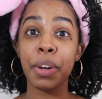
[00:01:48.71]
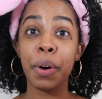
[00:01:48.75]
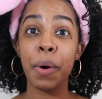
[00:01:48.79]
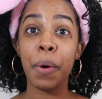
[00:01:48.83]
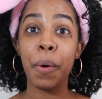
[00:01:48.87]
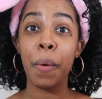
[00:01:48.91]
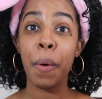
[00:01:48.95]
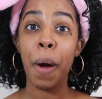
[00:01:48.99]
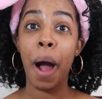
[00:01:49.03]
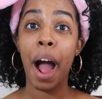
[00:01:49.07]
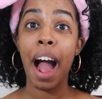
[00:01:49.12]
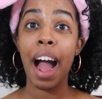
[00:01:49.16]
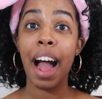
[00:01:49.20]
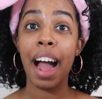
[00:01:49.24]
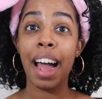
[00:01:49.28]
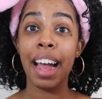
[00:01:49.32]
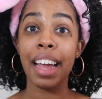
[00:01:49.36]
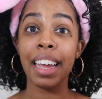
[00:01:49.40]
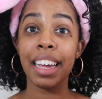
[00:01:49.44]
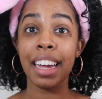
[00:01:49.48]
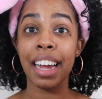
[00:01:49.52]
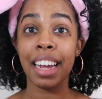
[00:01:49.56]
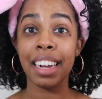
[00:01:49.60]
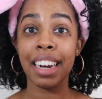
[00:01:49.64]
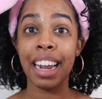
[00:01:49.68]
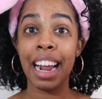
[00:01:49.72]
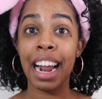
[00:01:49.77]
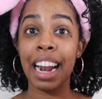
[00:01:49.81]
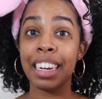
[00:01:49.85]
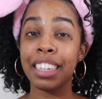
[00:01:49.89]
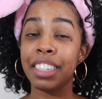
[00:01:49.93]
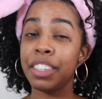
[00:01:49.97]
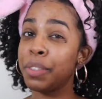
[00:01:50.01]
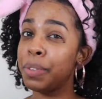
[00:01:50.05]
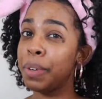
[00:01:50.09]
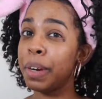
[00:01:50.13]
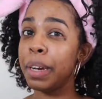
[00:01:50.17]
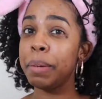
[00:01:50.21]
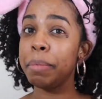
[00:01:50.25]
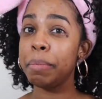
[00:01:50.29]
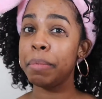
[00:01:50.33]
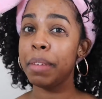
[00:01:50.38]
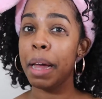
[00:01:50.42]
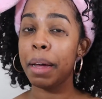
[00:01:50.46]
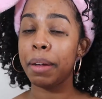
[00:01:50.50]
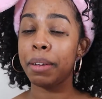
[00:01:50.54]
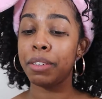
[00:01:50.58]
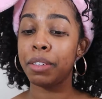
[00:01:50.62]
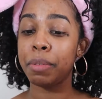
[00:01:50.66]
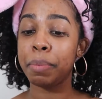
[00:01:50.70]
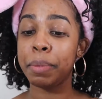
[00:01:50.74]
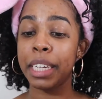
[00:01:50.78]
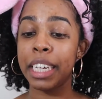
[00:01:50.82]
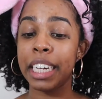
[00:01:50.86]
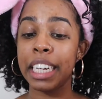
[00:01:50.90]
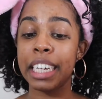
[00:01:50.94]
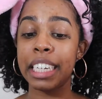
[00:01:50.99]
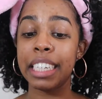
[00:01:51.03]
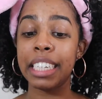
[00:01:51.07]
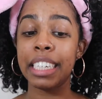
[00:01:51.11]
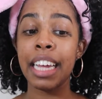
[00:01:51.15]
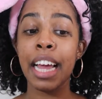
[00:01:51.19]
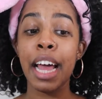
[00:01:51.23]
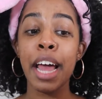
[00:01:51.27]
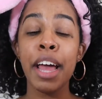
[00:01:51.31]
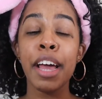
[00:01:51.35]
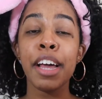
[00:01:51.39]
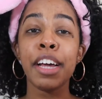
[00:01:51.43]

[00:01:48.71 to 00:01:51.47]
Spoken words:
So I kind of had to scrape those plans.